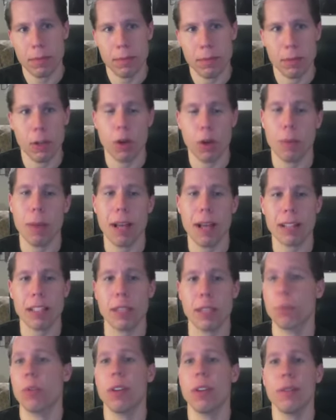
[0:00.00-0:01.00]
going back to
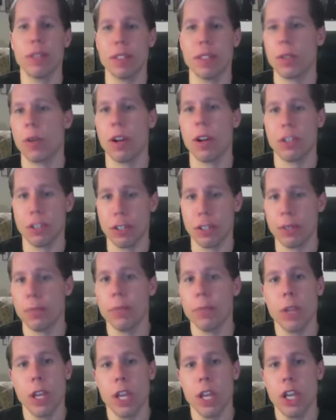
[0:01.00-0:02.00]
the previous
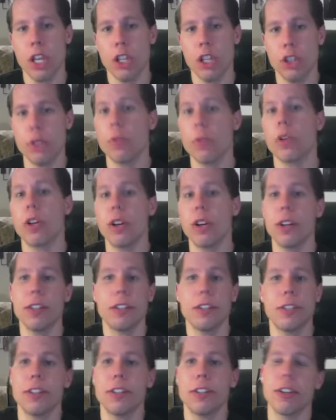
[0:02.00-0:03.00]
question, you
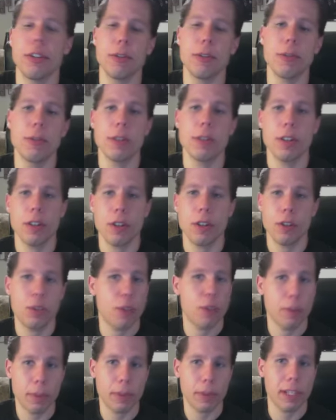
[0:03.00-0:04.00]
could do
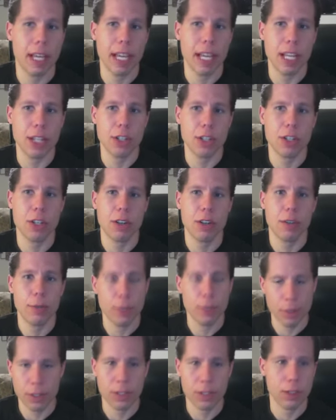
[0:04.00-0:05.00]
Triple H
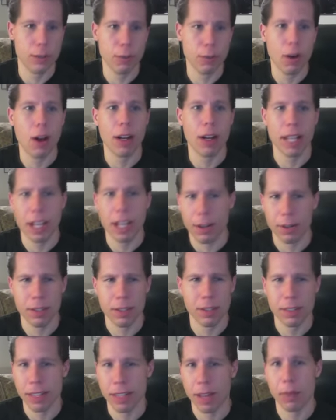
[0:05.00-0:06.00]
versus The Rock Hell in
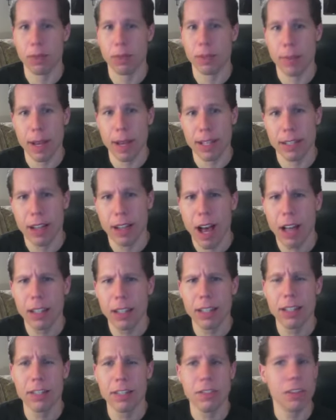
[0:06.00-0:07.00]
a Cell. To my
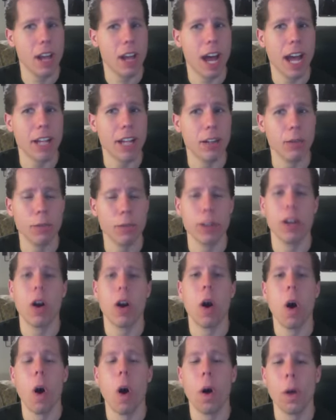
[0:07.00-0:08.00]
knowledge, I don't
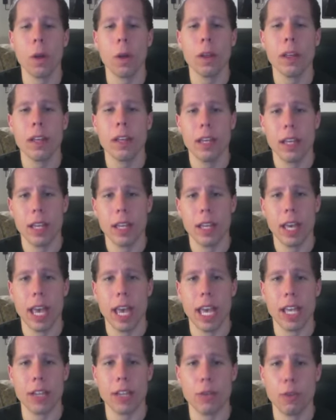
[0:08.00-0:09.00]
recall
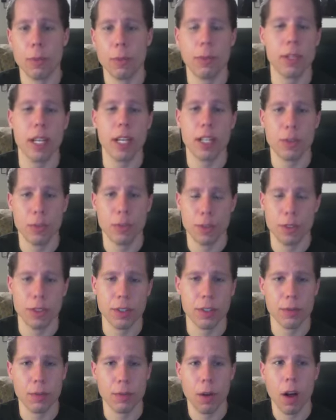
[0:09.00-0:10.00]
a Triple H
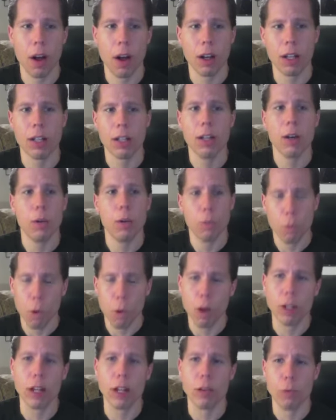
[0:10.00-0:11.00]
versus Rock
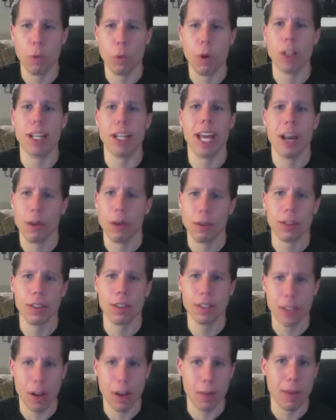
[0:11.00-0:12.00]
one-on-one Hell in a
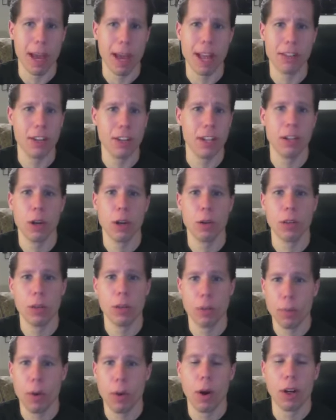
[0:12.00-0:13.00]
Cell match. I know they
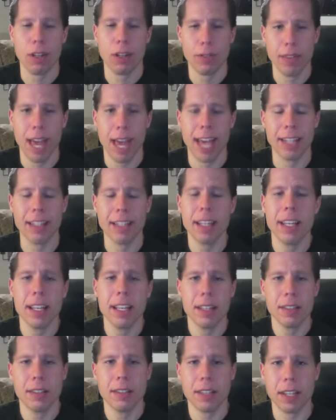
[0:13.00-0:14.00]
were part of that
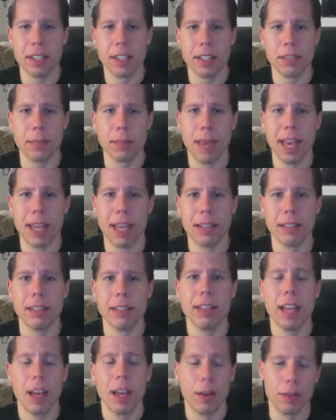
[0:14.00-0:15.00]
six-man
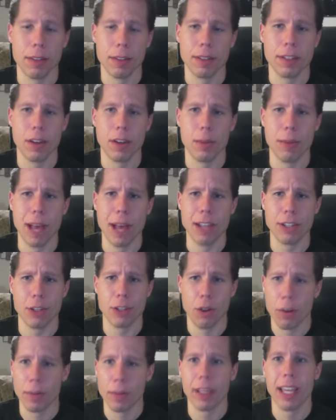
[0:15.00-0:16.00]
Hell in a Cell match at
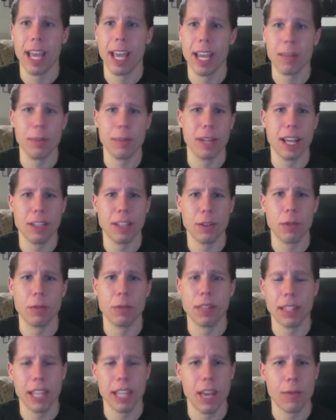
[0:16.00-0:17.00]
Armageddon, but I don't
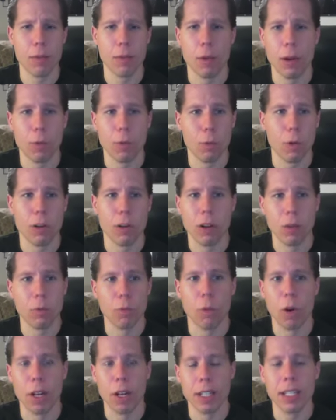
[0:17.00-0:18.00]
think they ever went
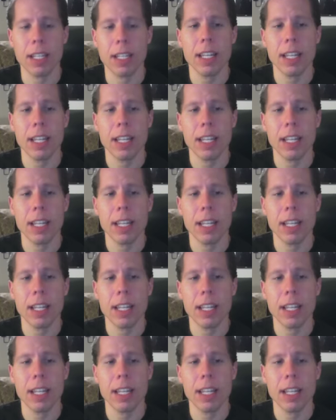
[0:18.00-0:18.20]
one-on-one